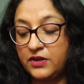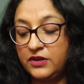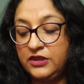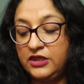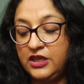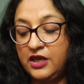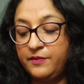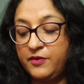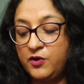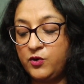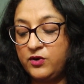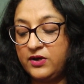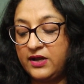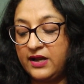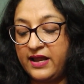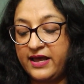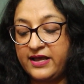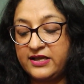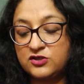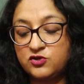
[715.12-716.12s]
Neighborhood
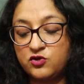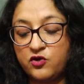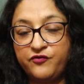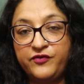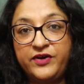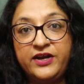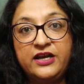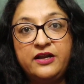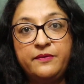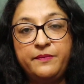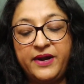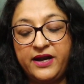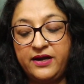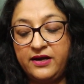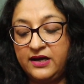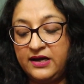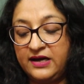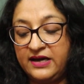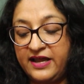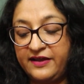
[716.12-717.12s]
Alliance of
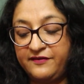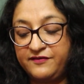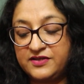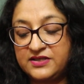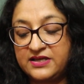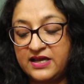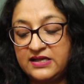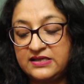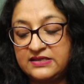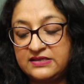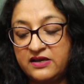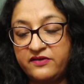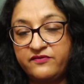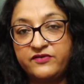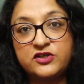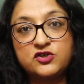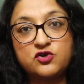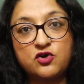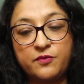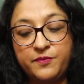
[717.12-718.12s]
Independent Lifestyle
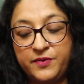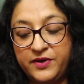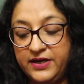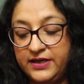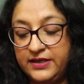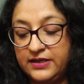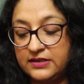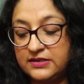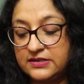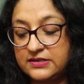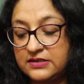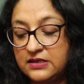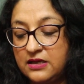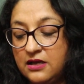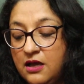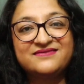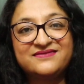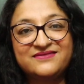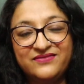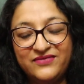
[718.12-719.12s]
Service Operators.
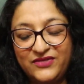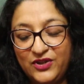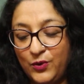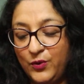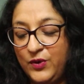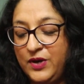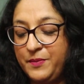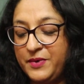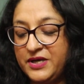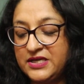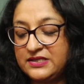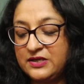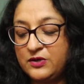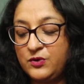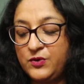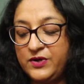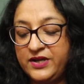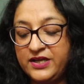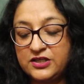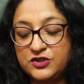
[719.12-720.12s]
The only person
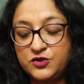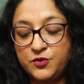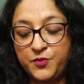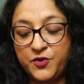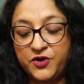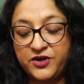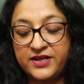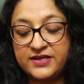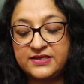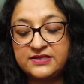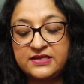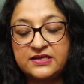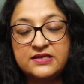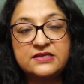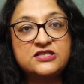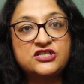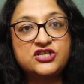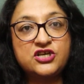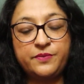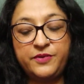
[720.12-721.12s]
who dares to protest
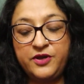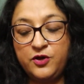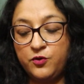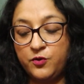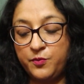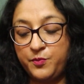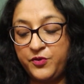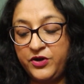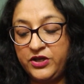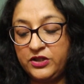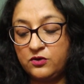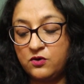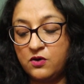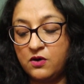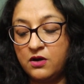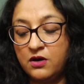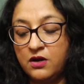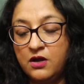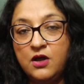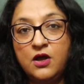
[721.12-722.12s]
is Chubby Gurpreet
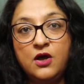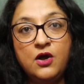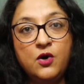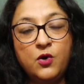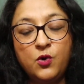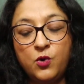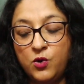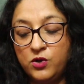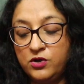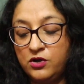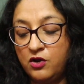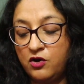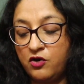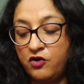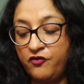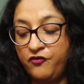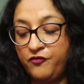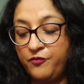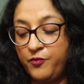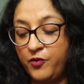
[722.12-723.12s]
Kaur, owner
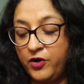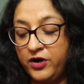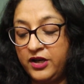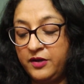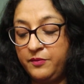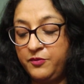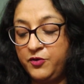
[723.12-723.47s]
of Monty